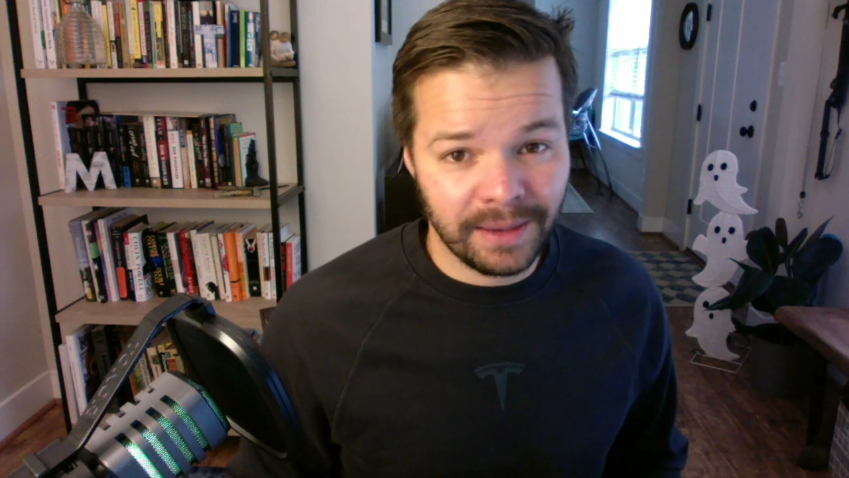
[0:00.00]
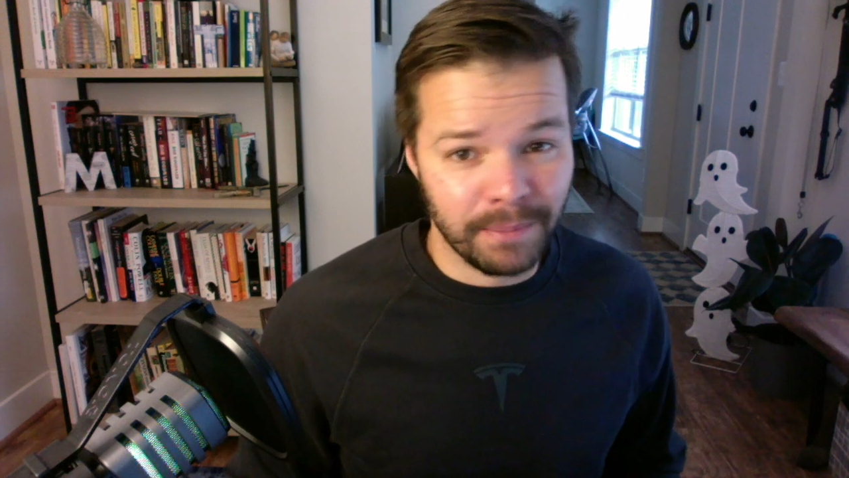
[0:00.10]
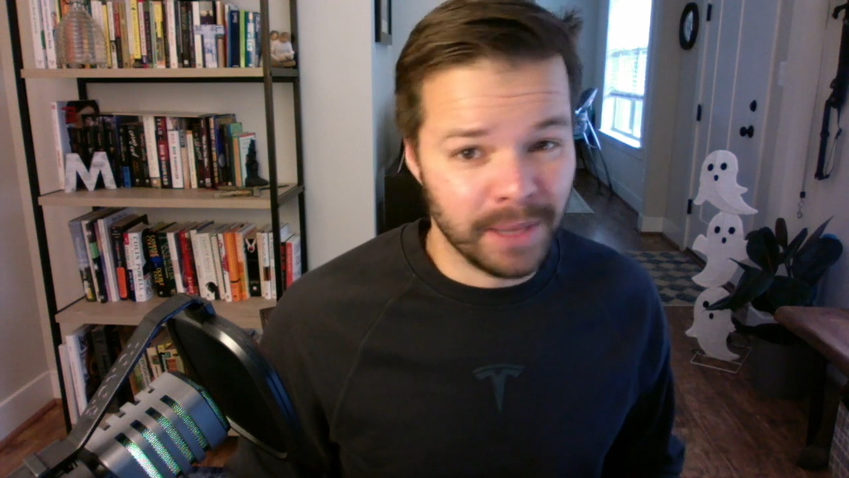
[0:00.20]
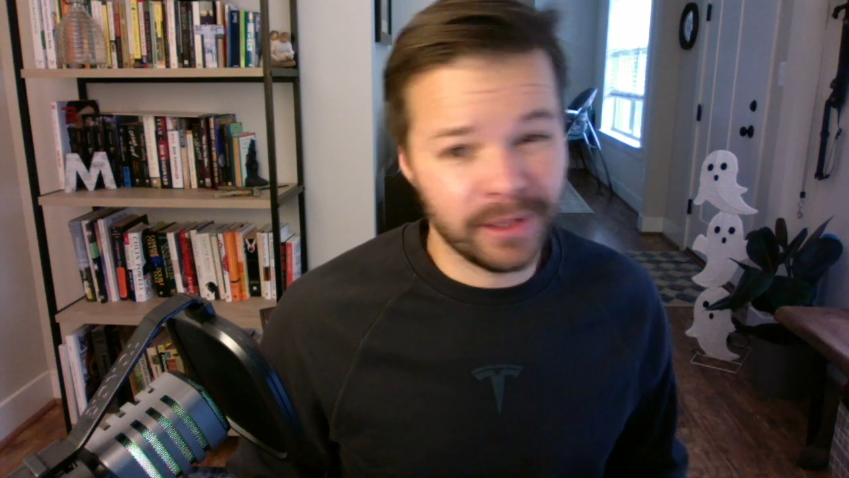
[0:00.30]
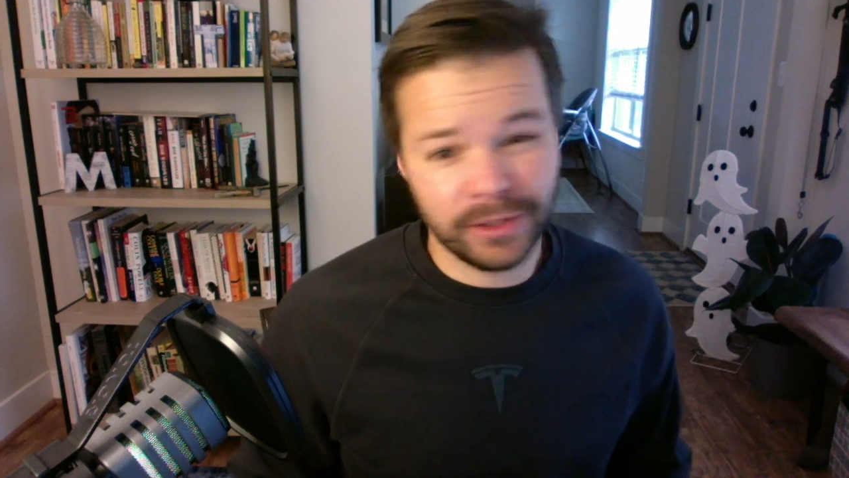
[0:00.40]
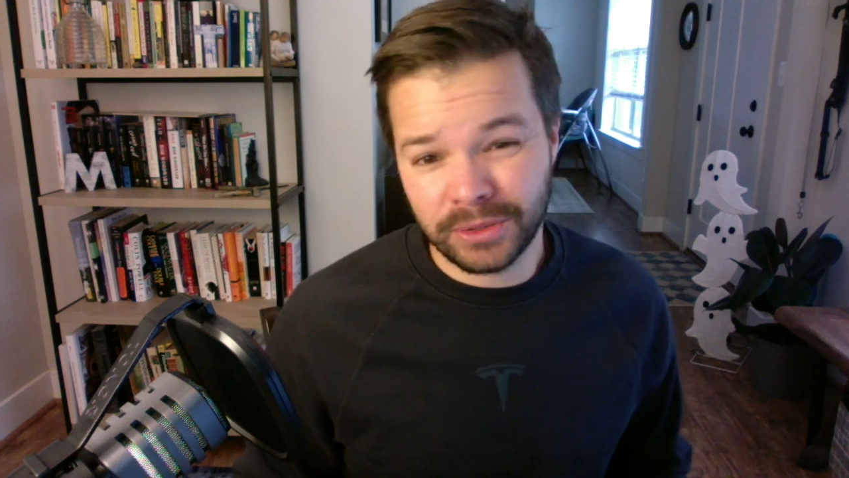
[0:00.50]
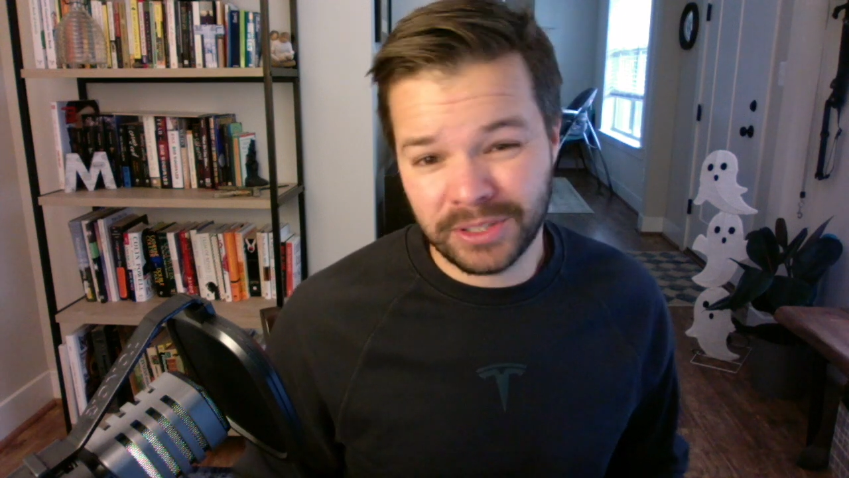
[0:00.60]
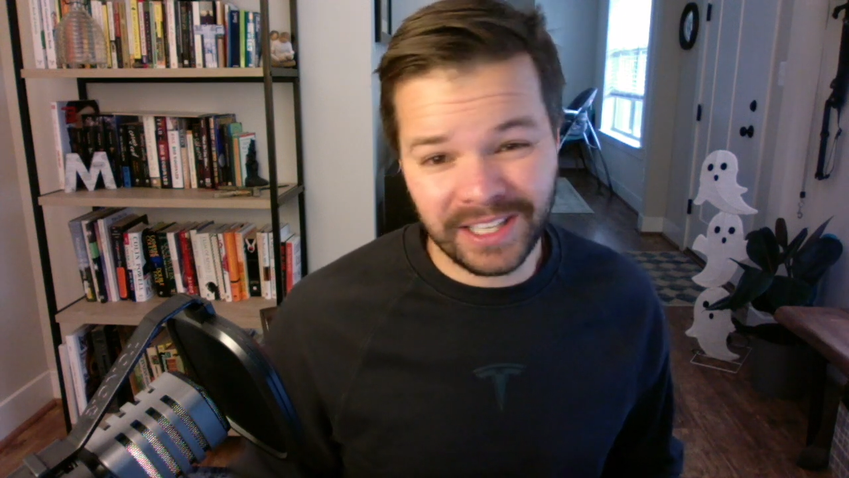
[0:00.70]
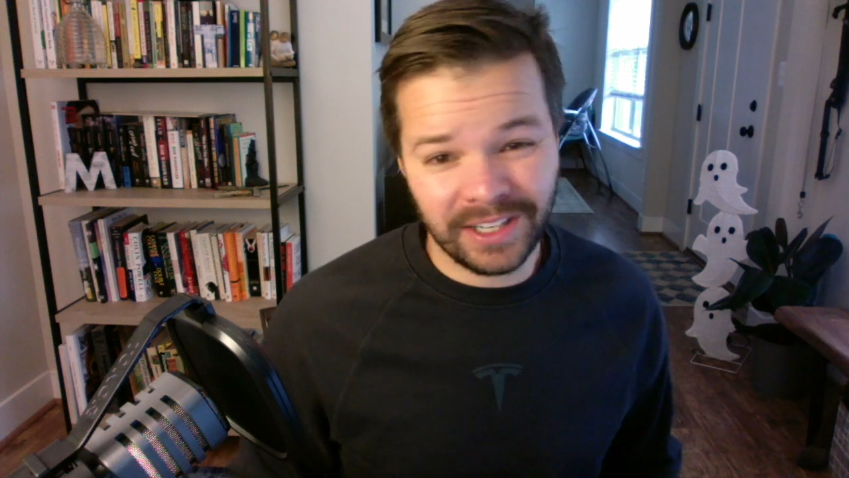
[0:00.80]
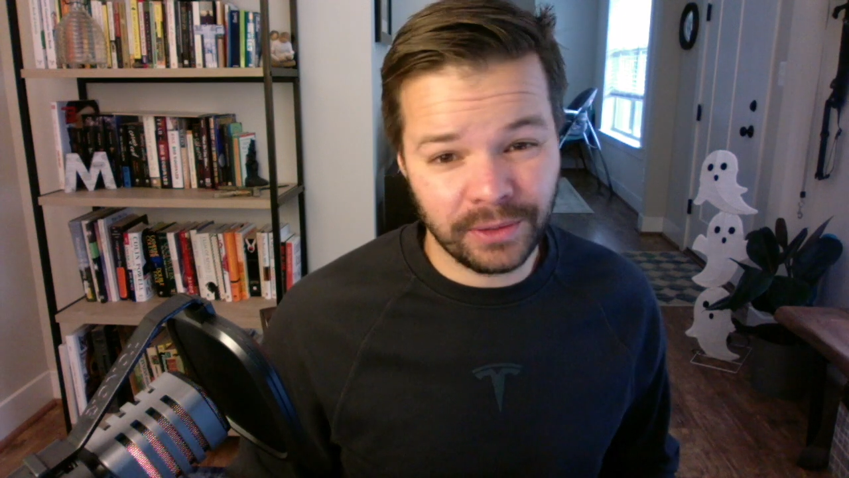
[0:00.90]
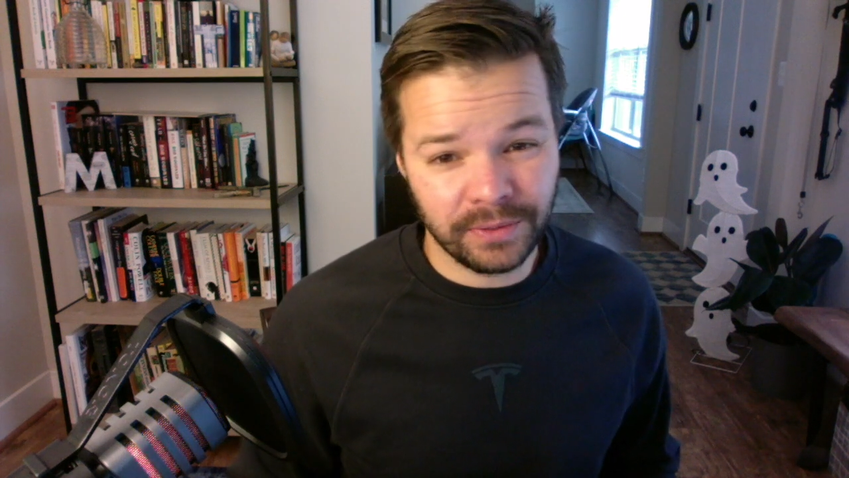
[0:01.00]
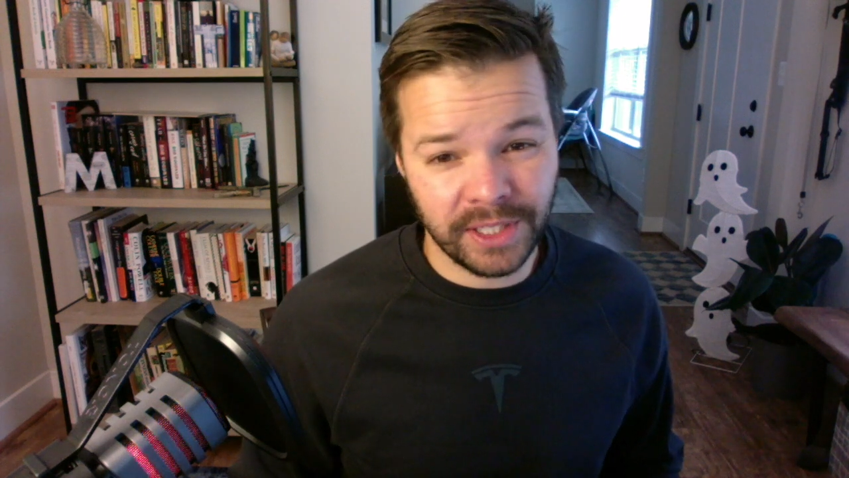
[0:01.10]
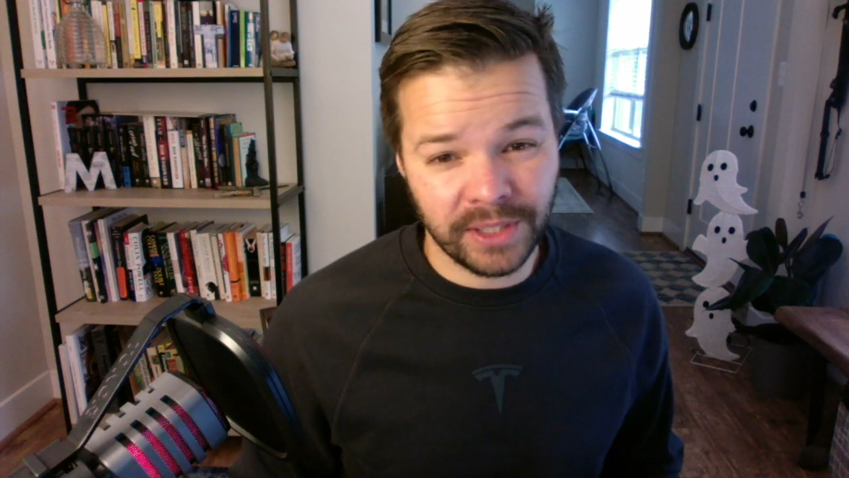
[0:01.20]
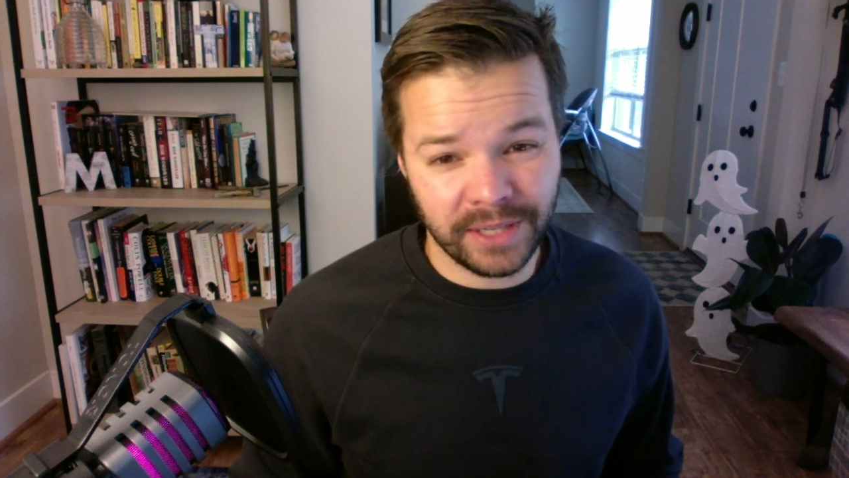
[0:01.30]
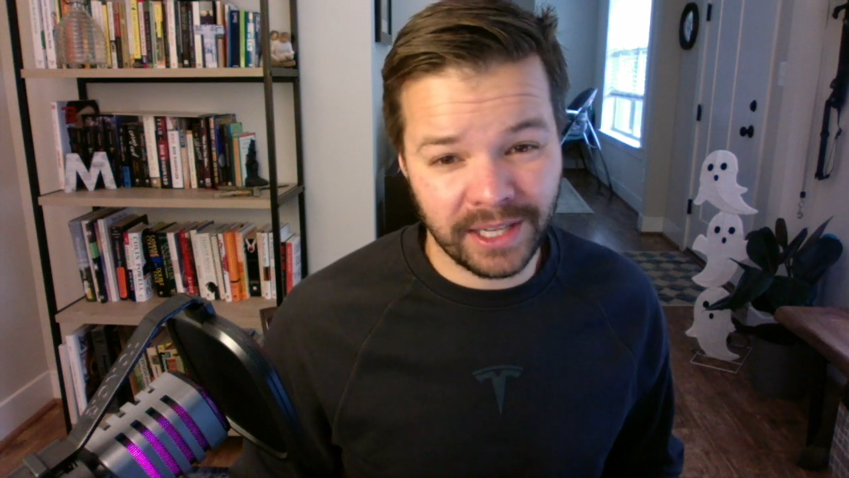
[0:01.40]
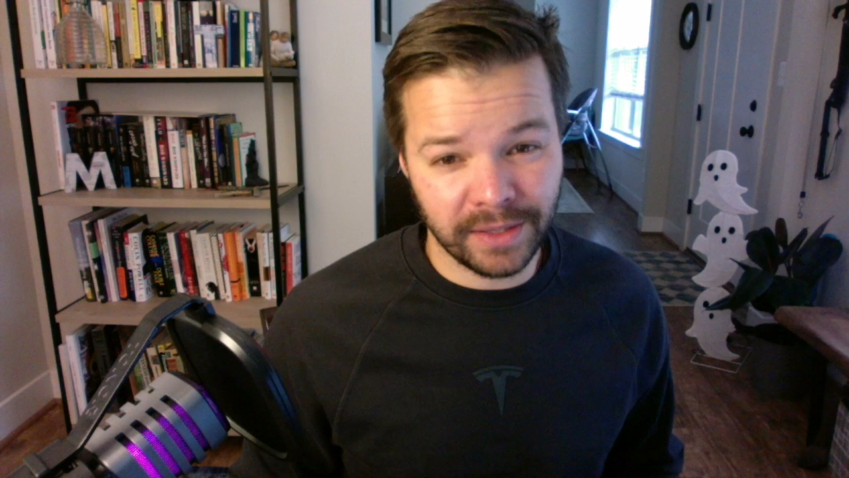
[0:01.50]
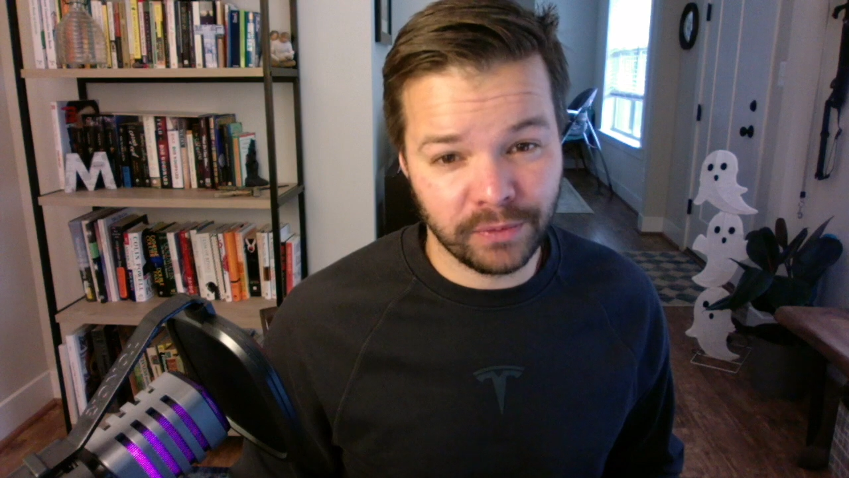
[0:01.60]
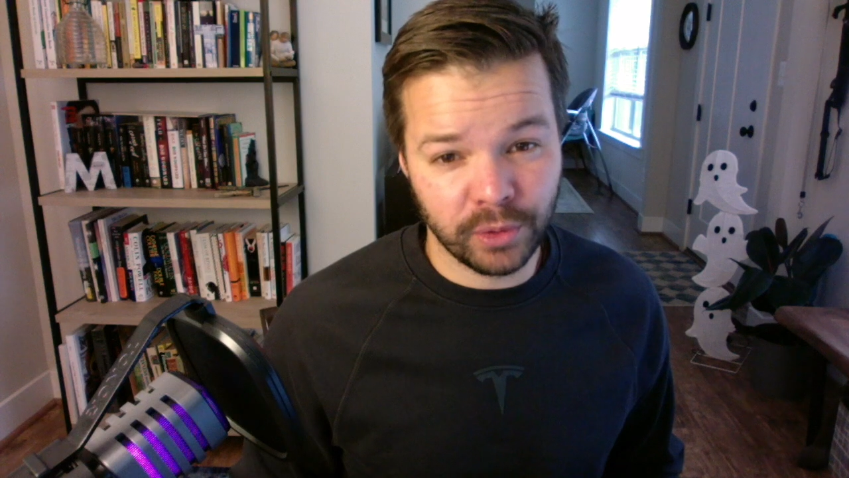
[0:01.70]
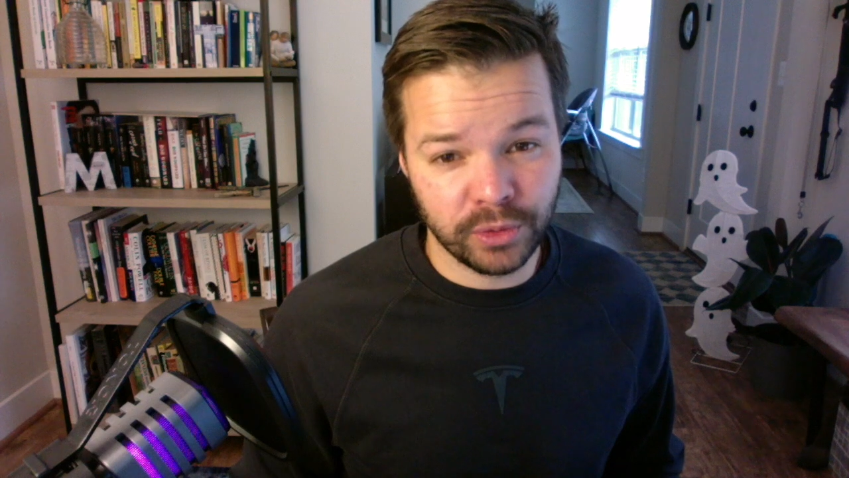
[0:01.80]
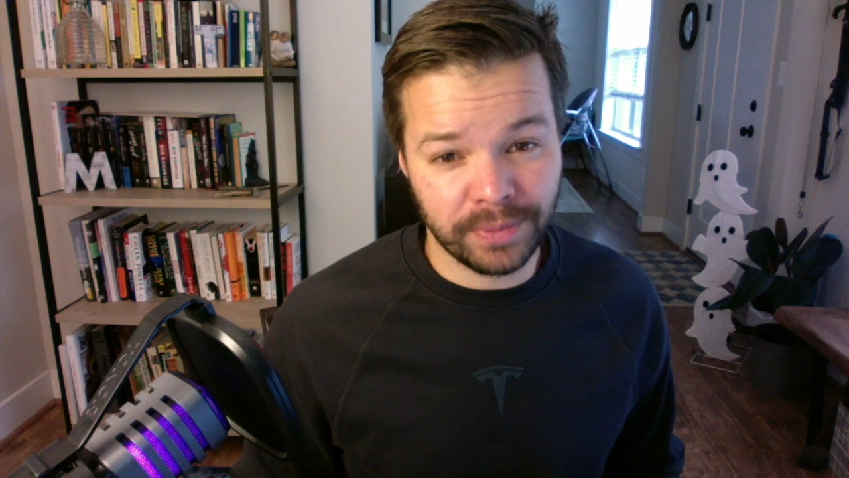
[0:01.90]
Maybe I'll do a standalone video on how that
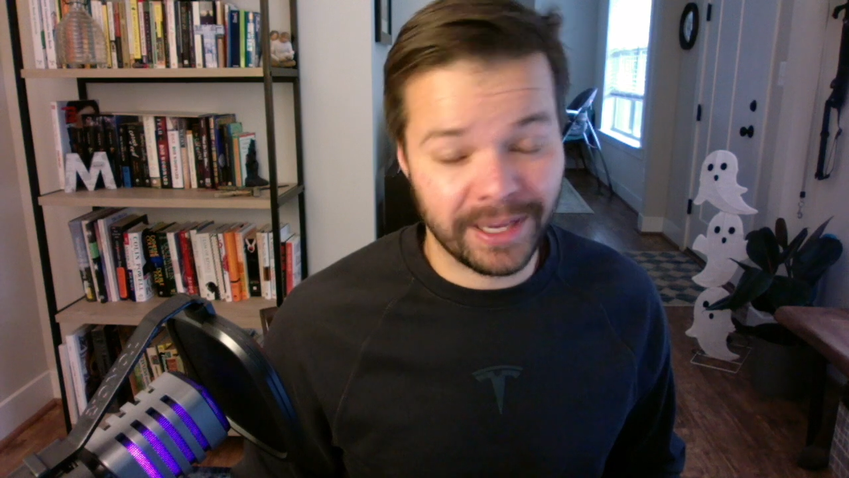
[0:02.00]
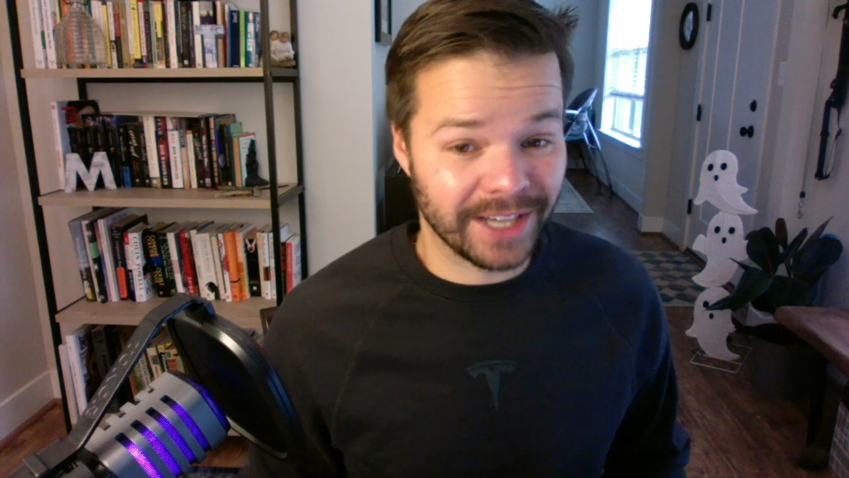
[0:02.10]
road trip